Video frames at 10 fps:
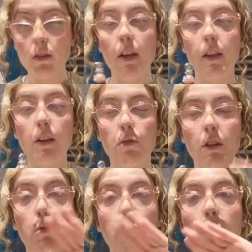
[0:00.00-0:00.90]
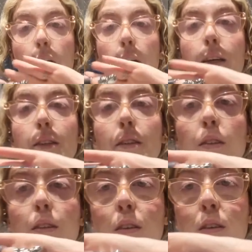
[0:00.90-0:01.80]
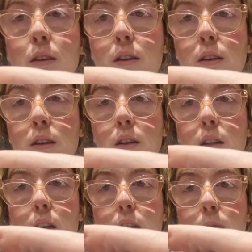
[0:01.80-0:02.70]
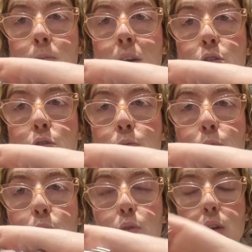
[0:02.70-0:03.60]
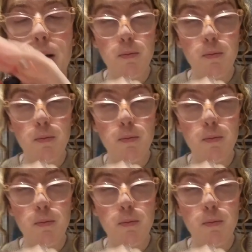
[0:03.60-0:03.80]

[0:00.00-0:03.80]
Okay, that's really cool. It has like a metal ball